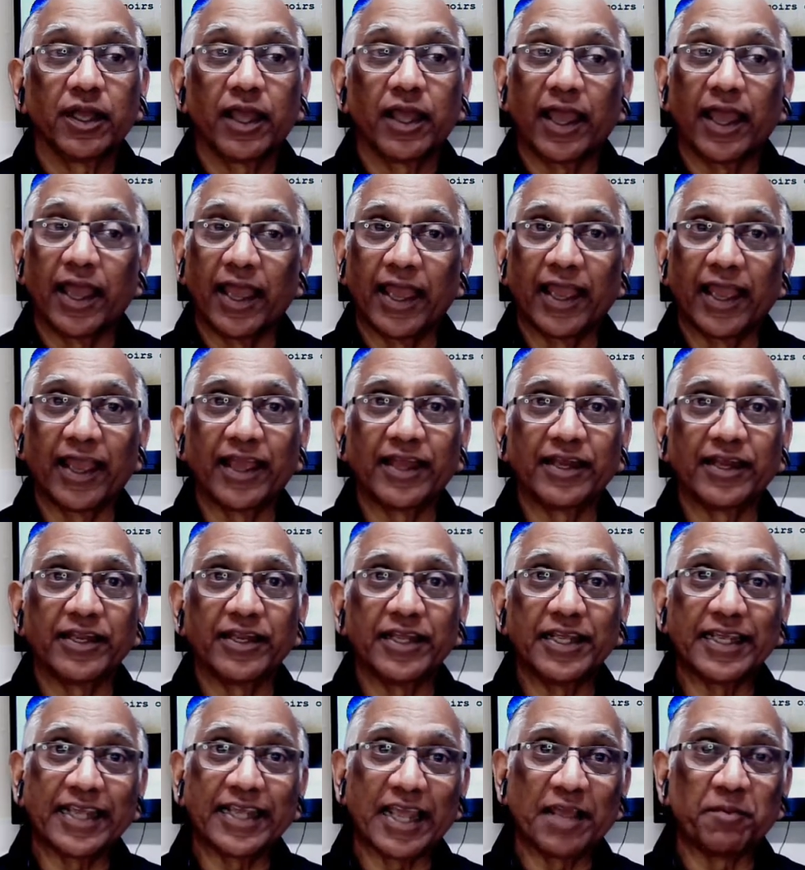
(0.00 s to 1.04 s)
And he
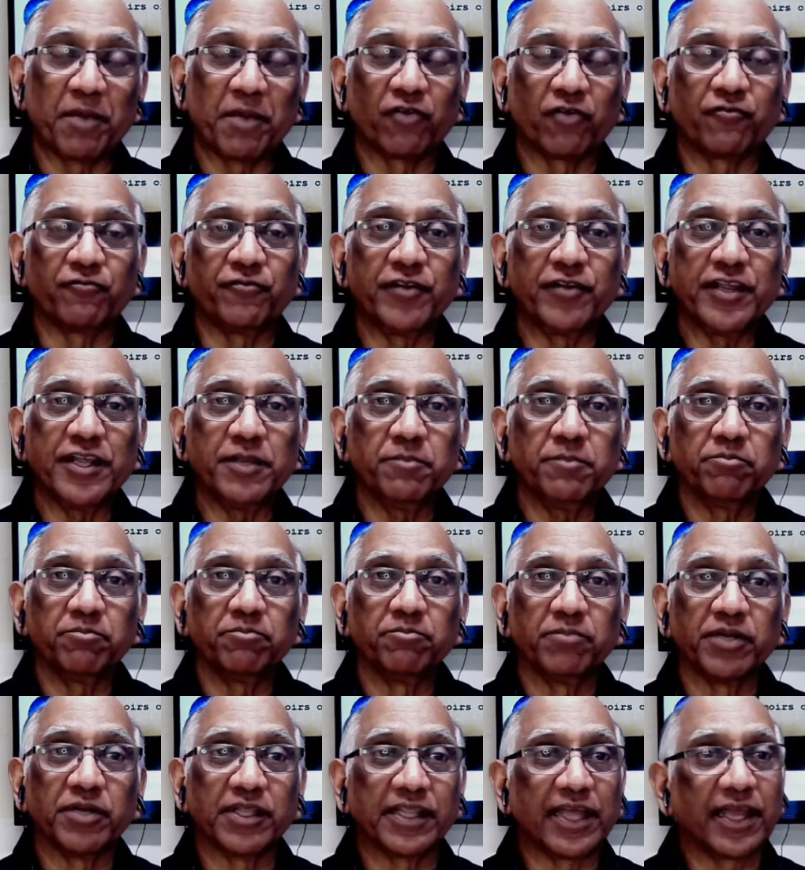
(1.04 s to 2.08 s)
came out free,
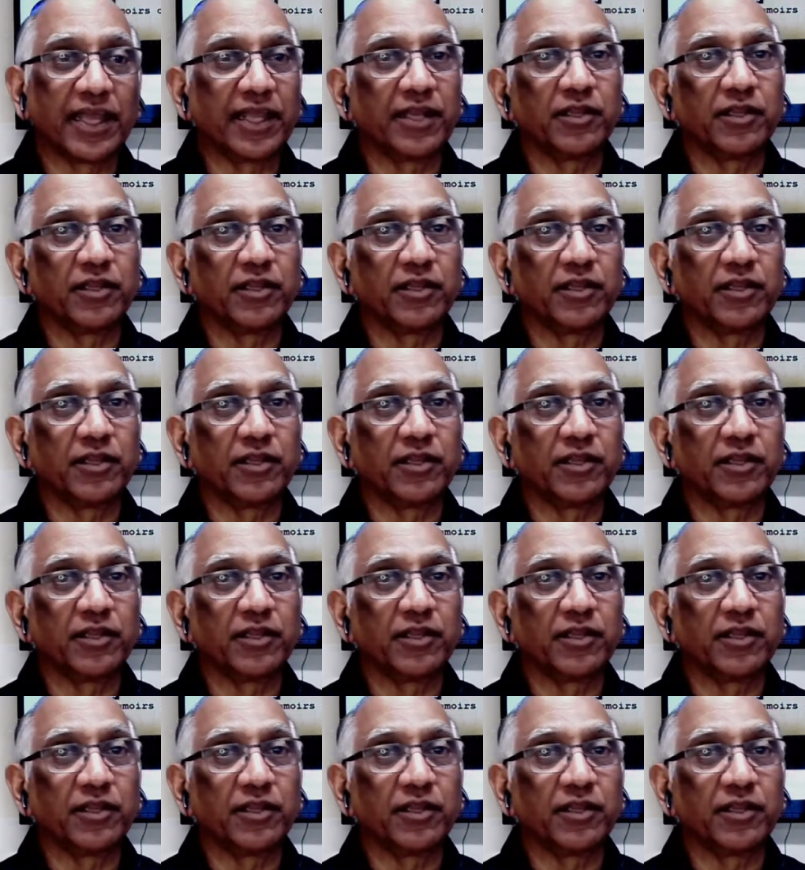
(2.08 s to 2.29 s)
but then